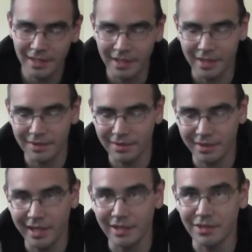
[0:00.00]
Other than
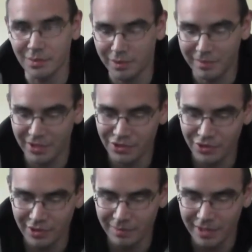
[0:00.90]
that, you just want to make sure
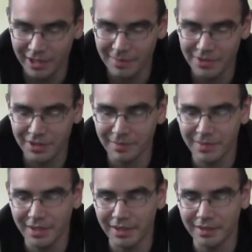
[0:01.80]
you pick up some
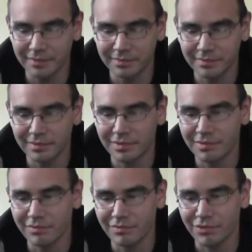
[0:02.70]
uh,
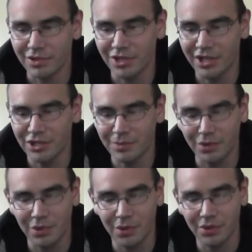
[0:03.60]
rechangeable
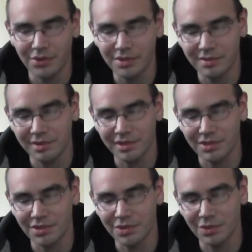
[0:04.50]
coils. They
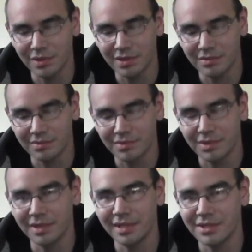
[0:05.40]
just screw in
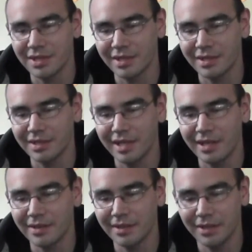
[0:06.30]
to the inside of the
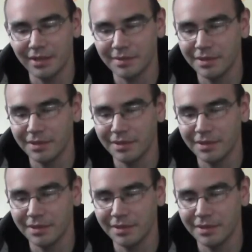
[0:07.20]
tank there.